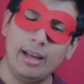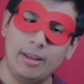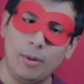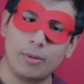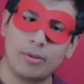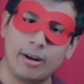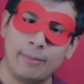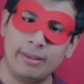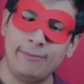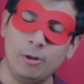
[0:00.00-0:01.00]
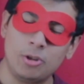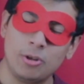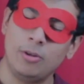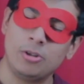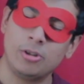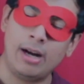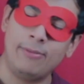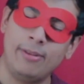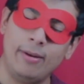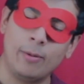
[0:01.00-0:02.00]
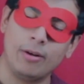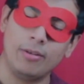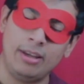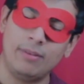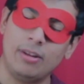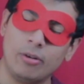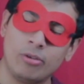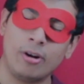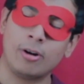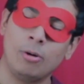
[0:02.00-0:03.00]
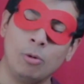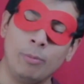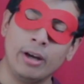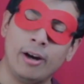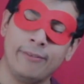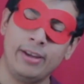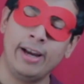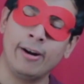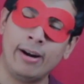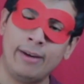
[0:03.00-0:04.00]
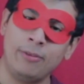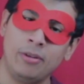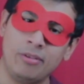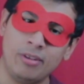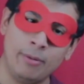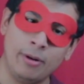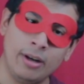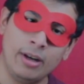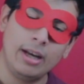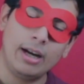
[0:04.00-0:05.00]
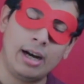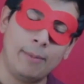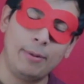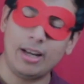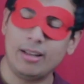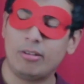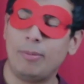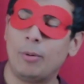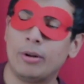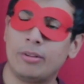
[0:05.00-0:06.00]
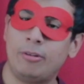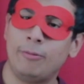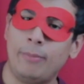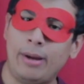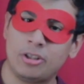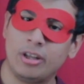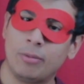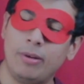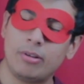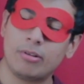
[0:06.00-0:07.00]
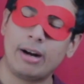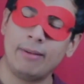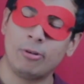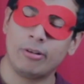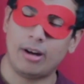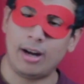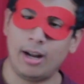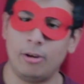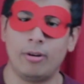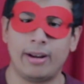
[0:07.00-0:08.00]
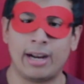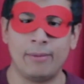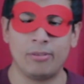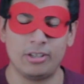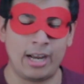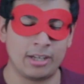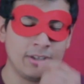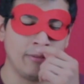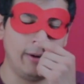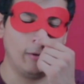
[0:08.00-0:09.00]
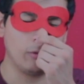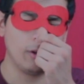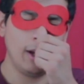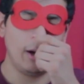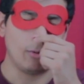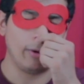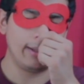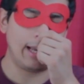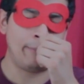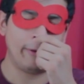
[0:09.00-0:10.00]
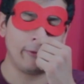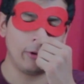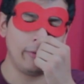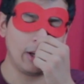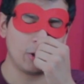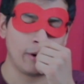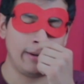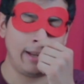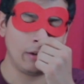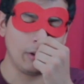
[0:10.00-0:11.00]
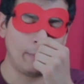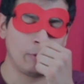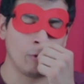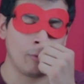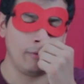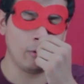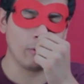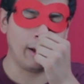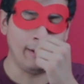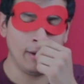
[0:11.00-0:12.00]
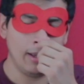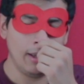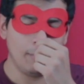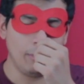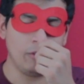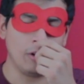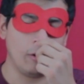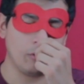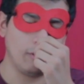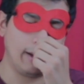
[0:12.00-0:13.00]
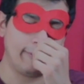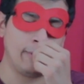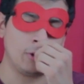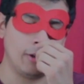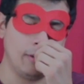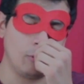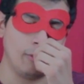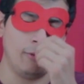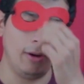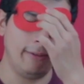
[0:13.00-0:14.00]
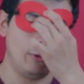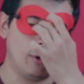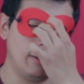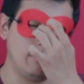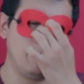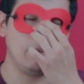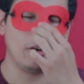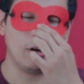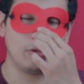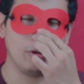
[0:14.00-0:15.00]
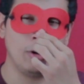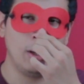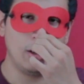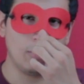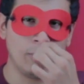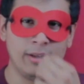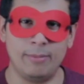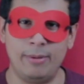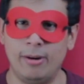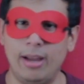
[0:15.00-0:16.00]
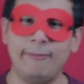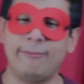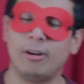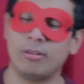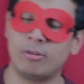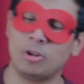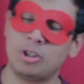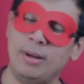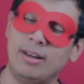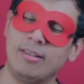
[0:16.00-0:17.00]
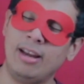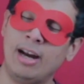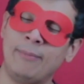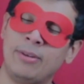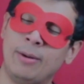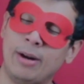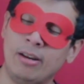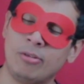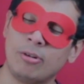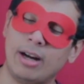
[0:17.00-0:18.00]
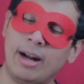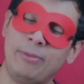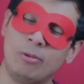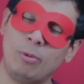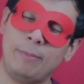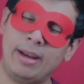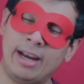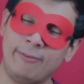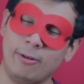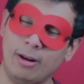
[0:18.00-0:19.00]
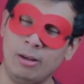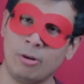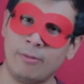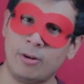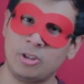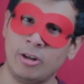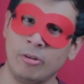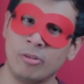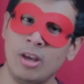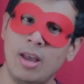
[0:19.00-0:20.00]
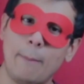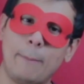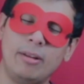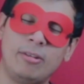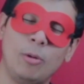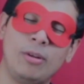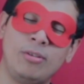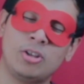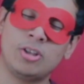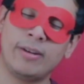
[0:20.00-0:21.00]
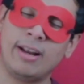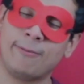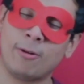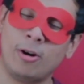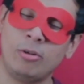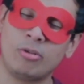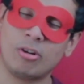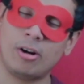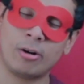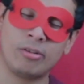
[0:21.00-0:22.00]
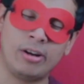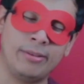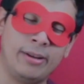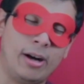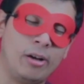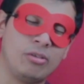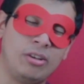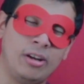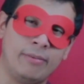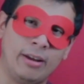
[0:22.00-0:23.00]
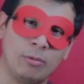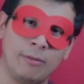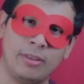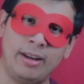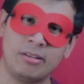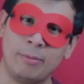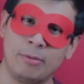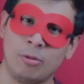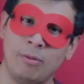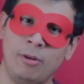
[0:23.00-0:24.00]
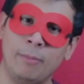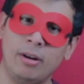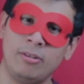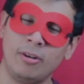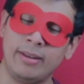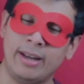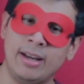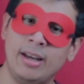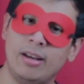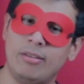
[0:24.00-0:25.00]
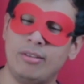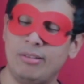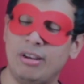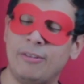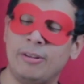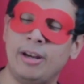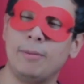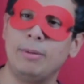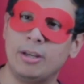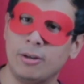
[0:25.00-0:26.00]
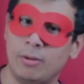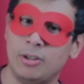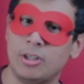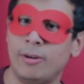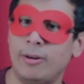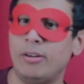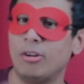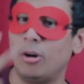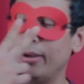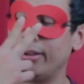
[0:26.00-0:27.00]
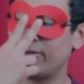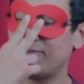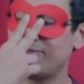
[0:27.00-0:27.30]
then we will talk about the future after, even though Stargirl will be off the air after December. But again, this has been What's the 2 from ActionX. Please subscribe to us on youtube.com/ActionXvideos. Ring that bell for notification when our next episode review is live. Please also like, favorite, share this review if you want to. Please also ring the bell and follow us on social media to stay up to date with any sort of updates we may have for either of our channels. But until we see each other again, for all you Stargirls out there, I'll see y'all next week for the next episode review. But until then, stay safe out there, be good to each other, and as always,